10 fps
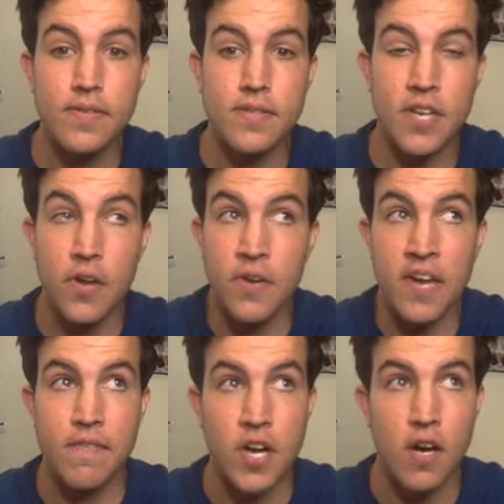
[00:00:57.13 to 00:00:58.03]
You know, you
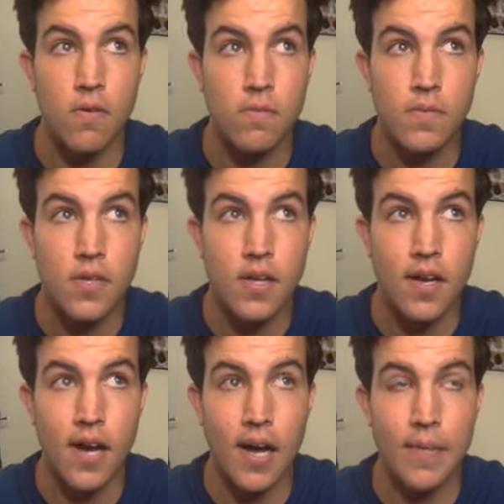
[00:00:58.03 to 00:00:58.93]
never know.
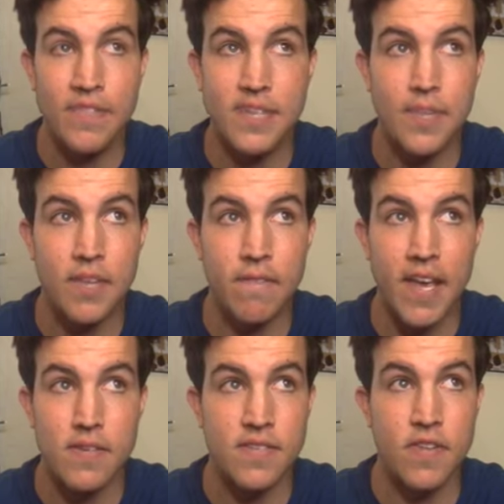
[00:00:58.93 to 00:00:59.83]
Um, if something
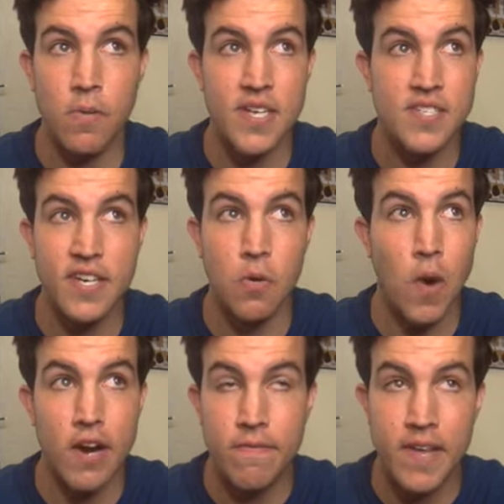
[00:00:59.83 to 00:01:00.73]
fails, if the arresting gear
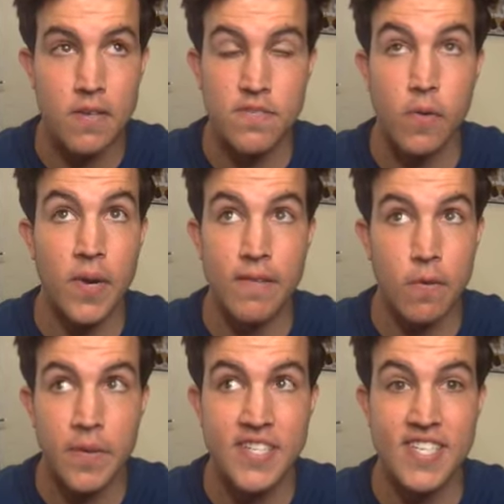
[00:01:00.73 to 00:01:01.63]
wire fails for whatever
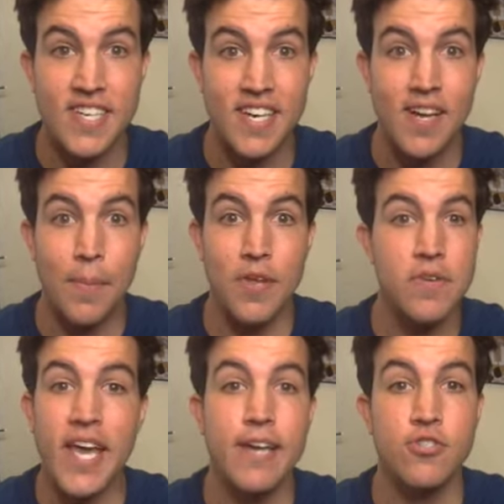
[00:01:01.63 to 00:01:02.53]
reason, but you
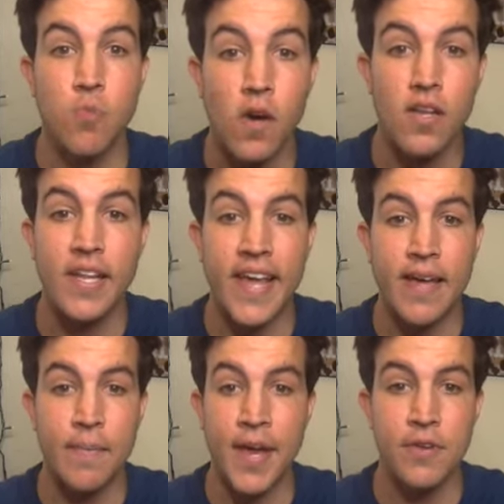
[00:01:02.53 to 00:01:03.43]
can't dwell on that, man.